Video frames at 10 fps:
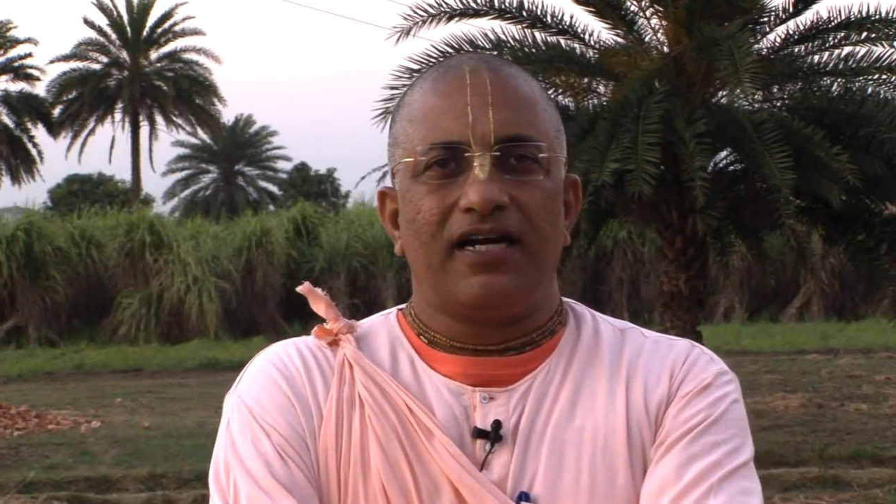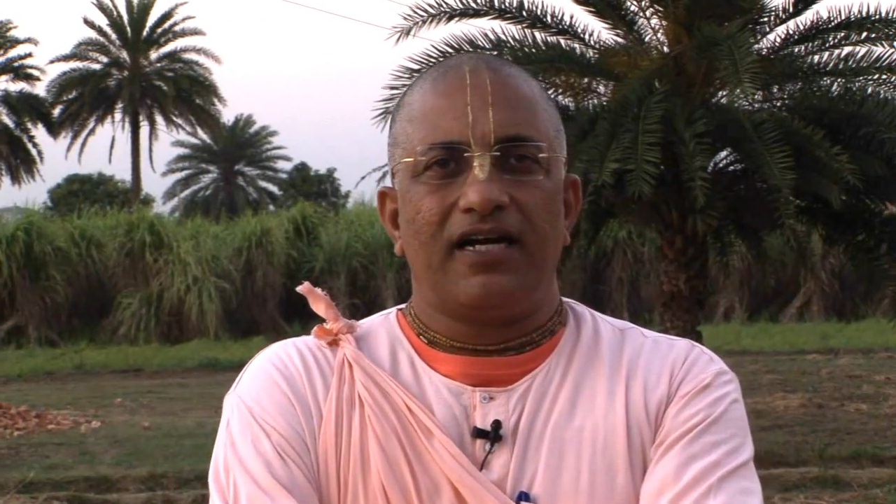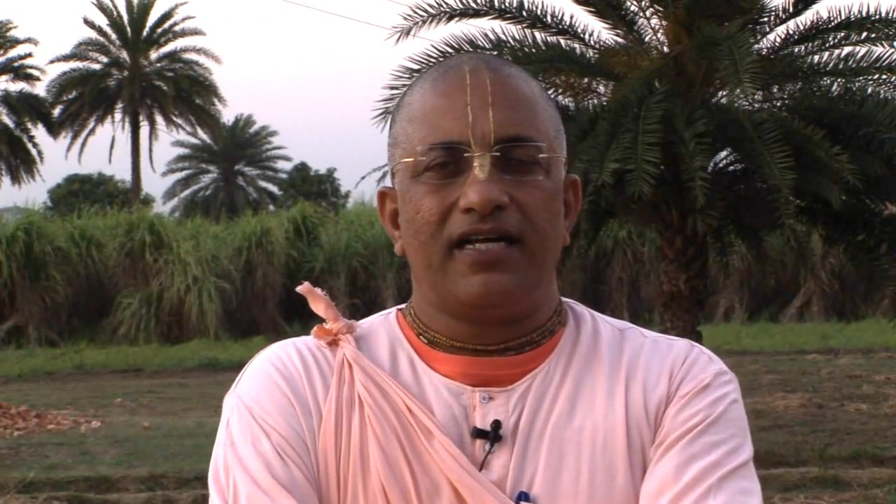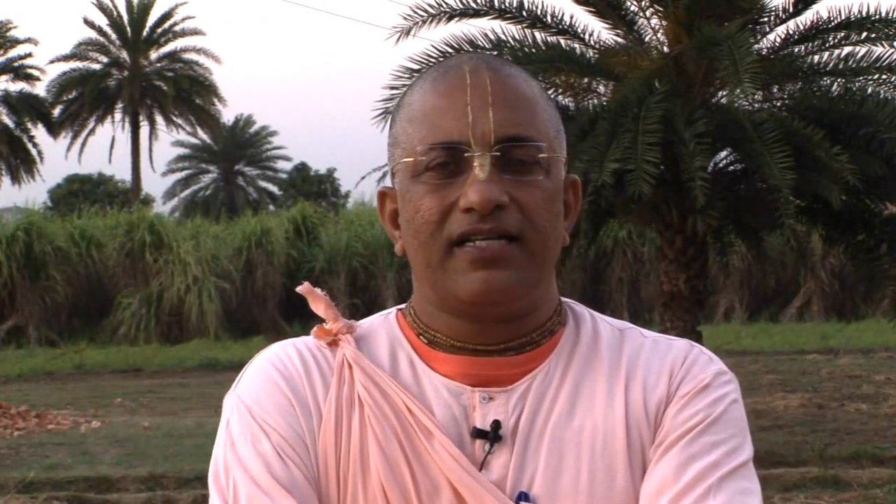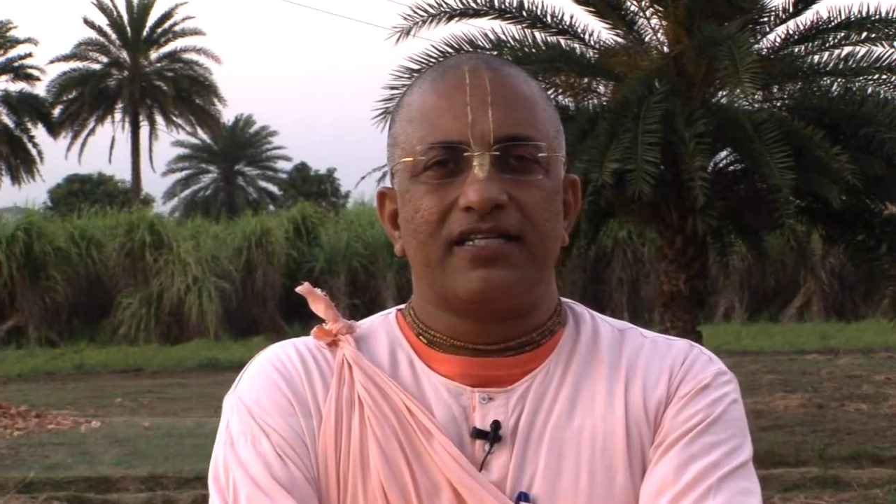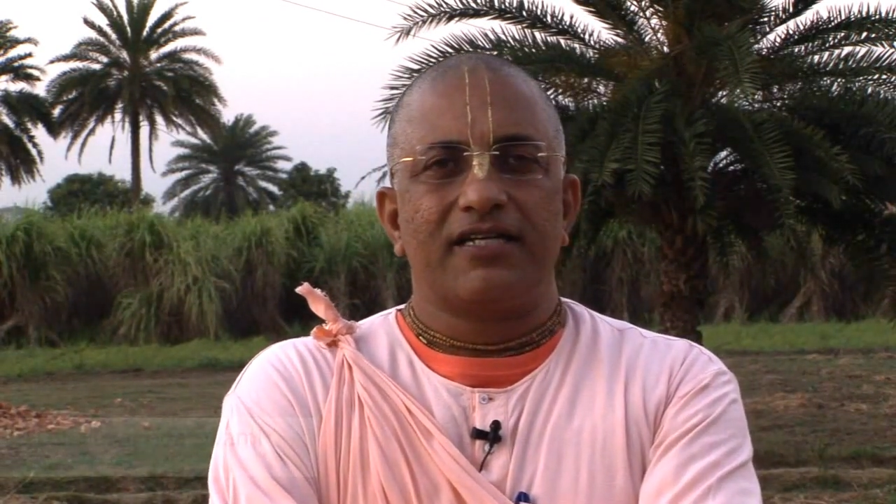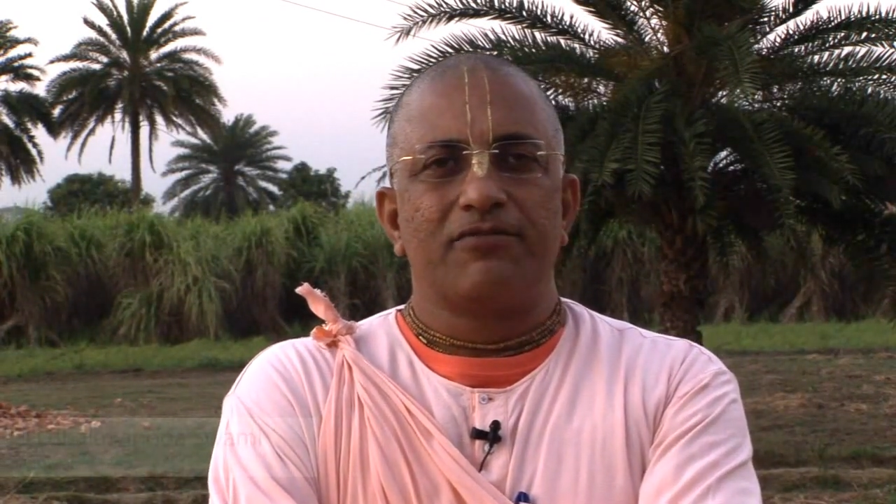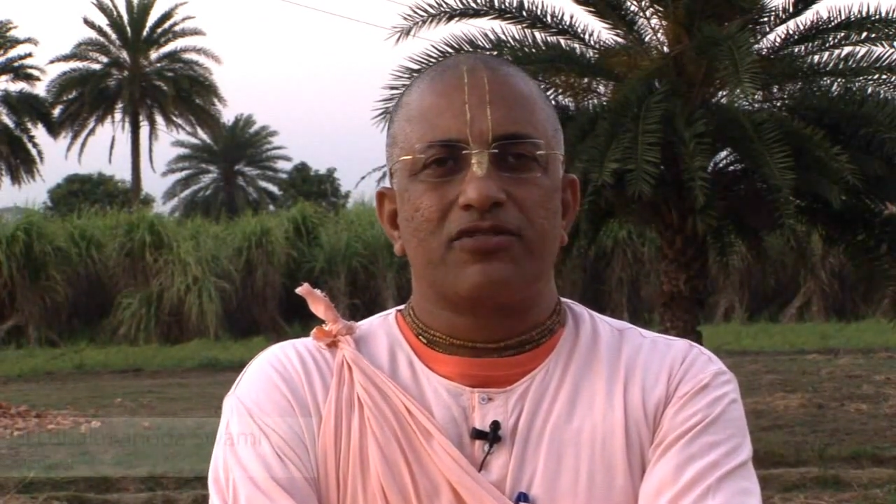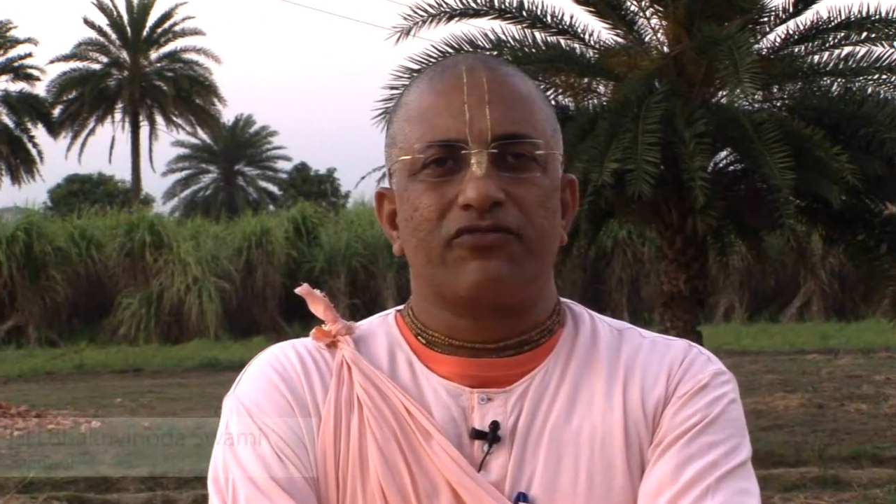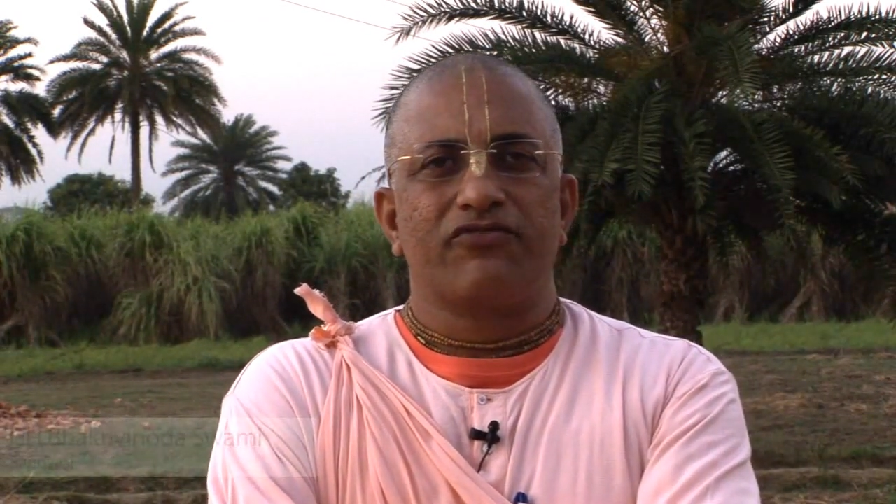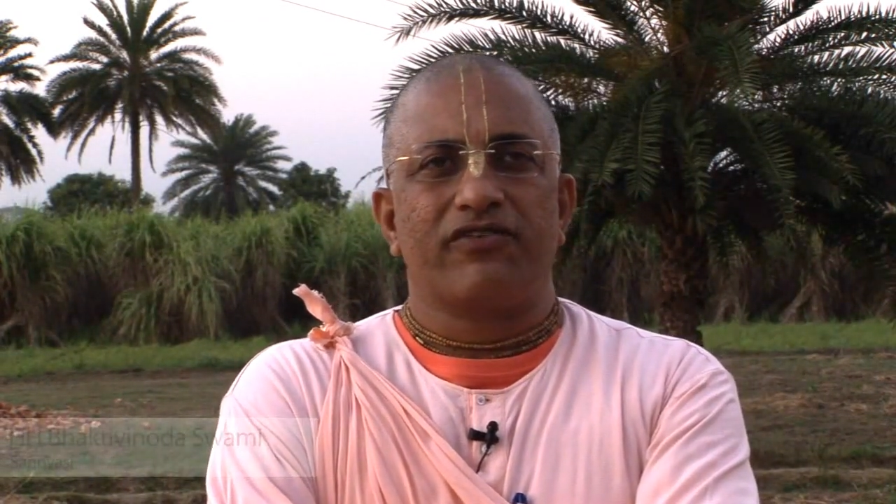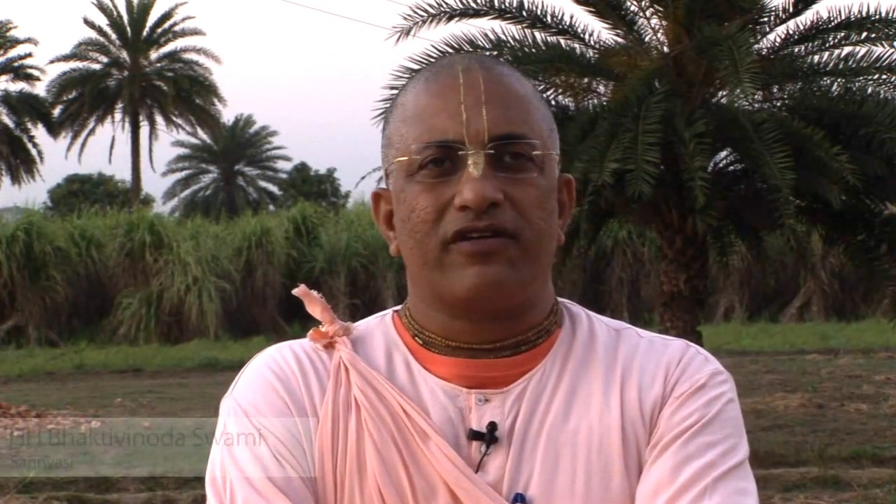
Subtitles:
in terms of